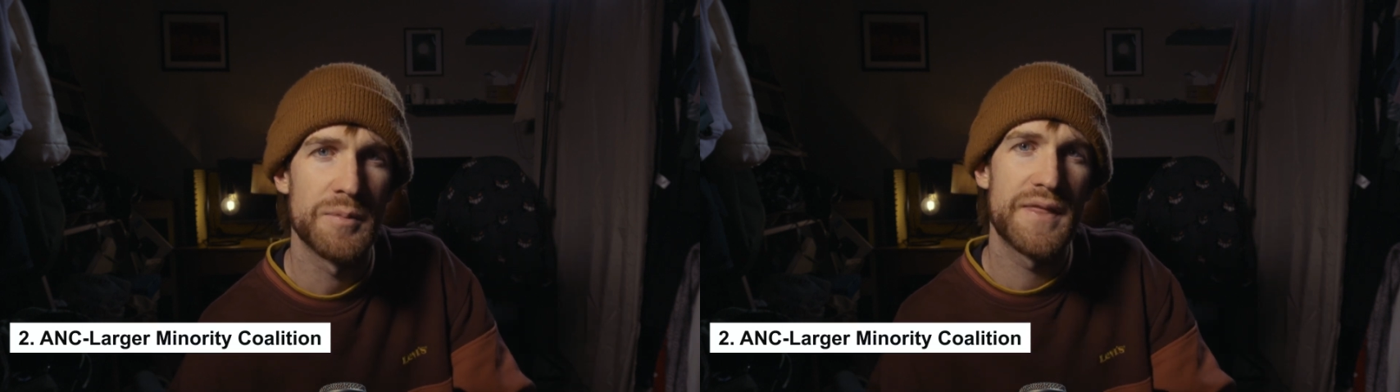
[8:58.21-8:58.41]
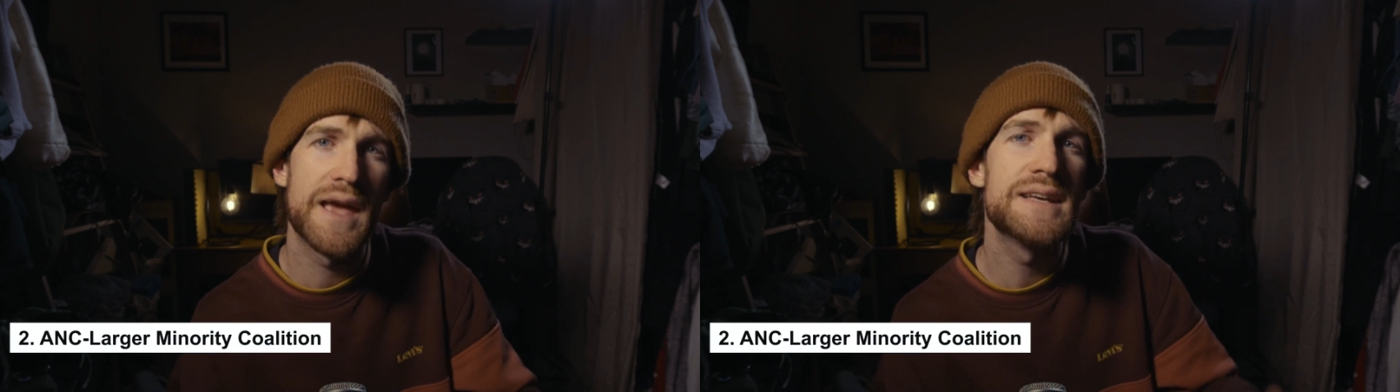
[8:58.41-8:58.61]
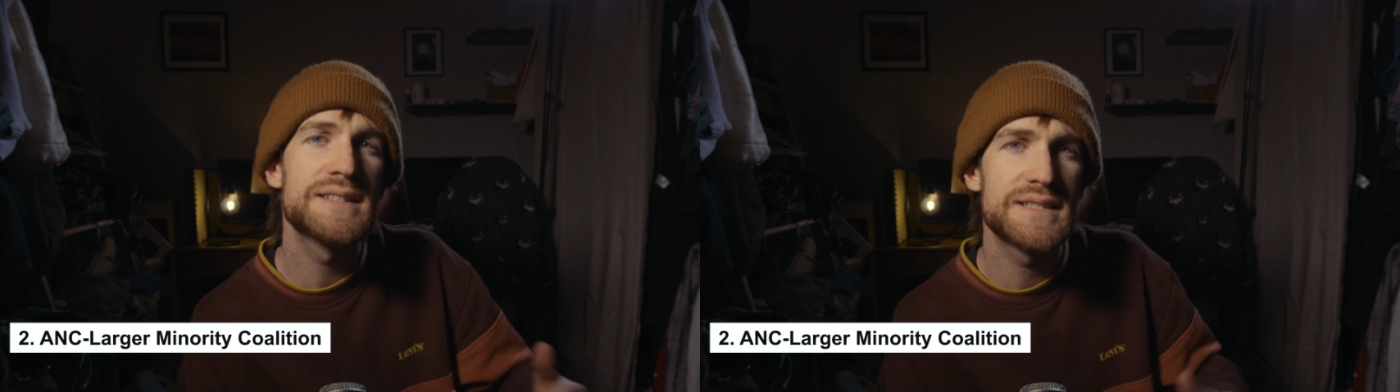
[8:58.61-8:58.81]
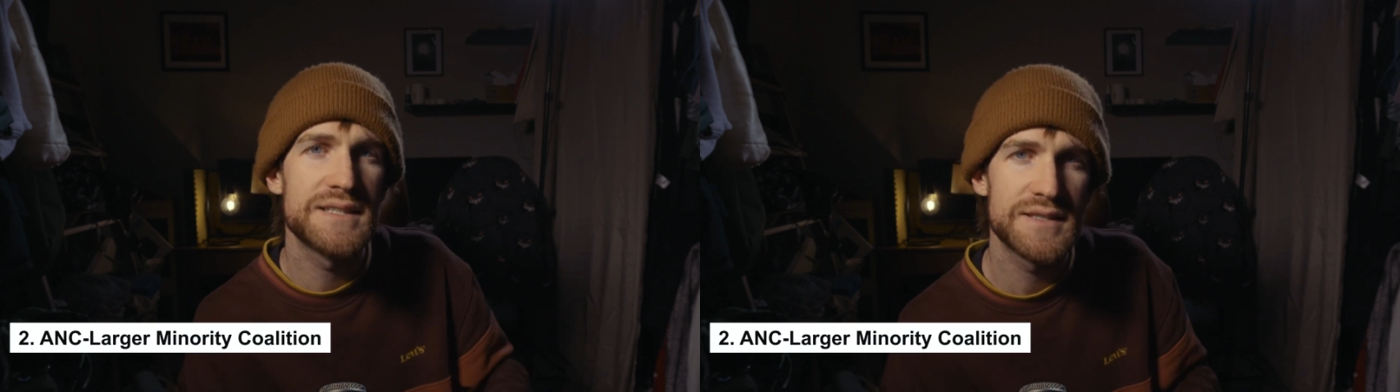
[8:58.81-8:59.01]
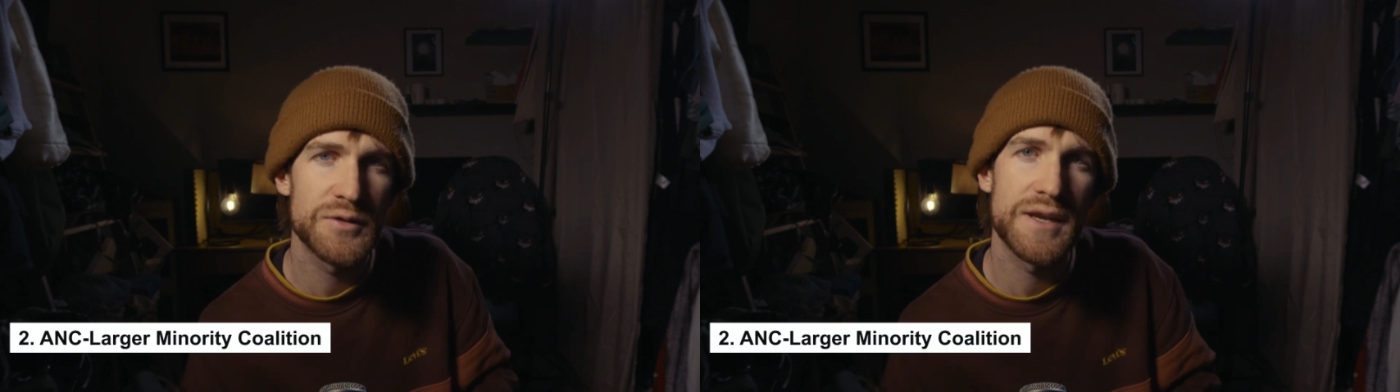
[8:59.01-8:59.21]
but the ANC
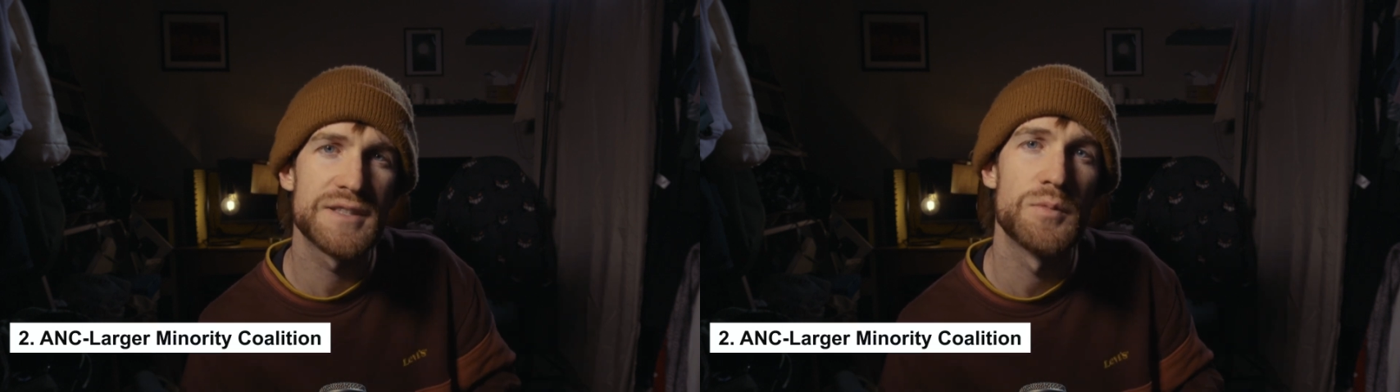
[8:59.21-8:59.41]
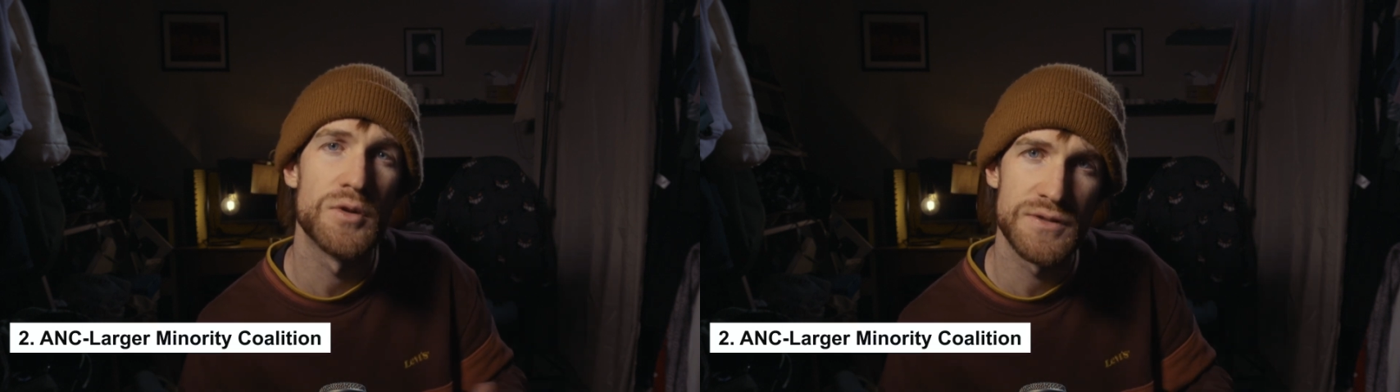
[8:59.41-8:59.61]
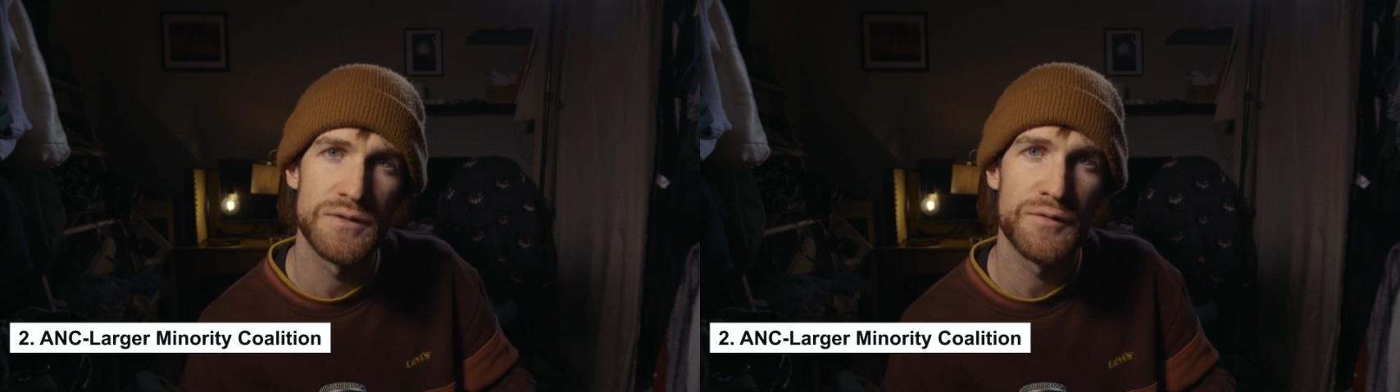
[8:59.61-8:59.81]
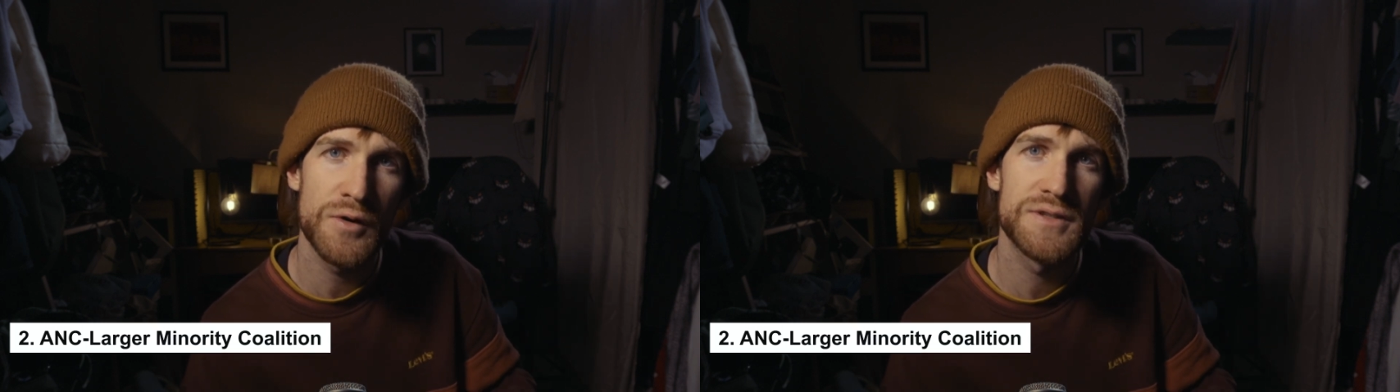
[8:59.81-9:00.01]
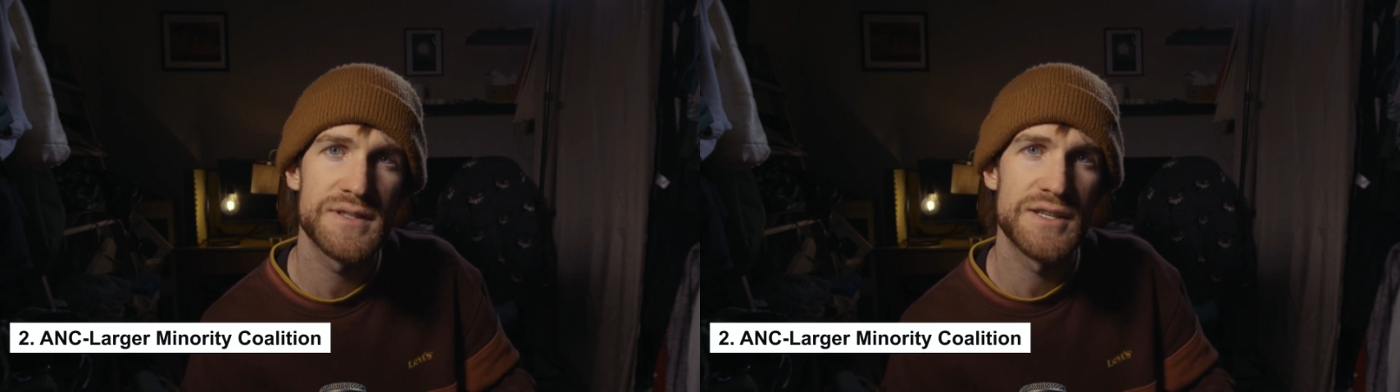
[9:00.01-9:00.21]
still gets most of the
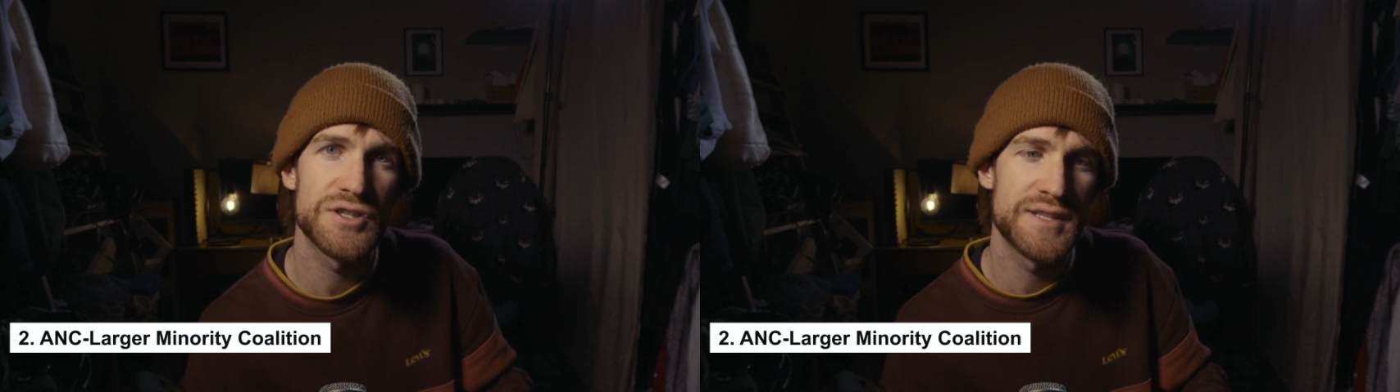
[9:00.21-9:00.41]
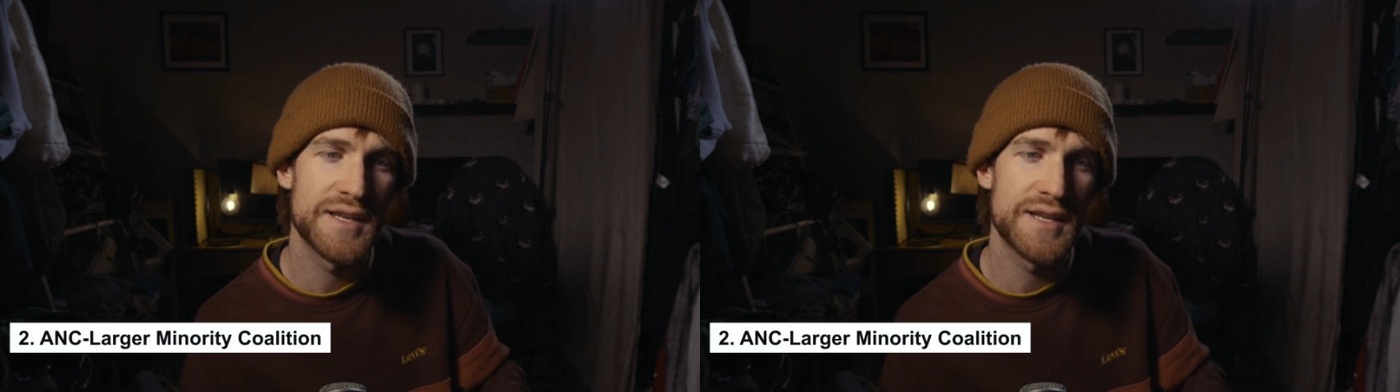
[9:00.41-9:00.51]
votes. They just